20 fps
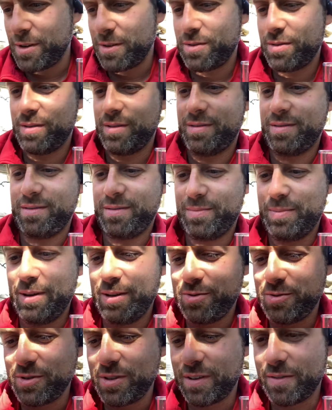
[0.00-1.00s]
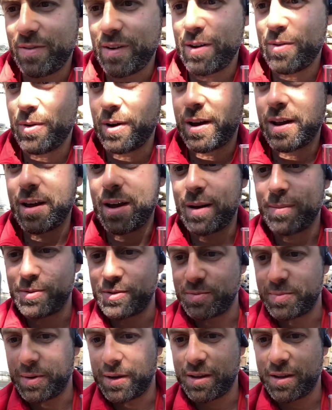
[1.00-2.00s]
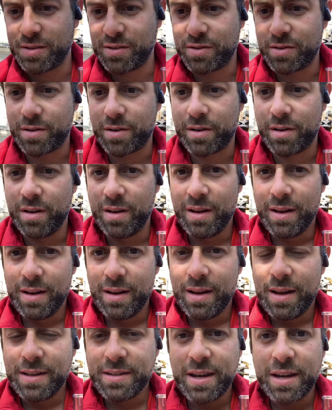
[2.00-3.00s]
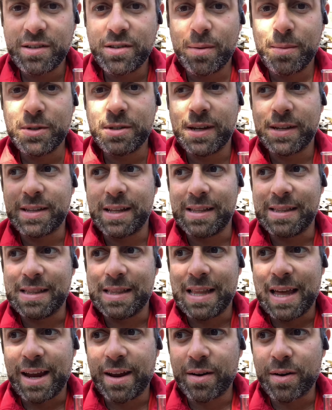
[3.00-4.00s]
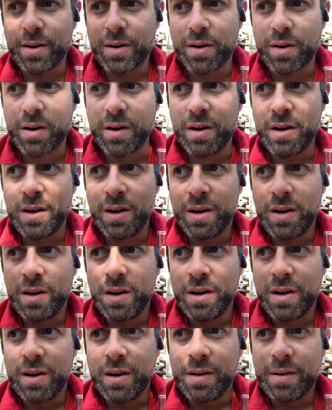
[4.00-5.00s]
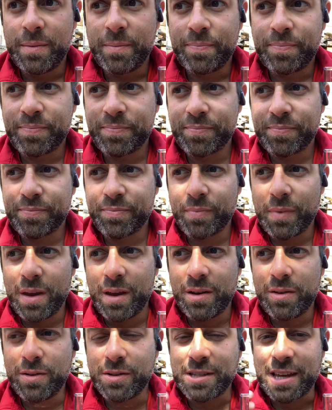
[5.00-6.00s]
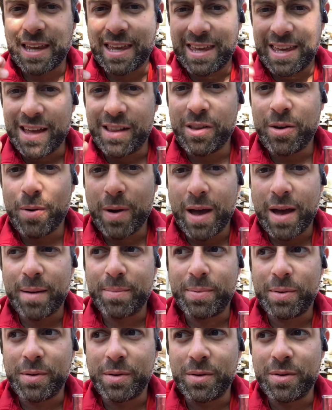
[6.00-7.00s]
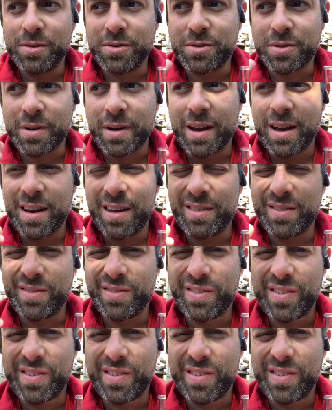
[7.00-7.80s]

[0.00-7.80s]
It'd be interesting to find out what kind of apples because they're taste almost like the lighter, you know, those like yellow apples or kind of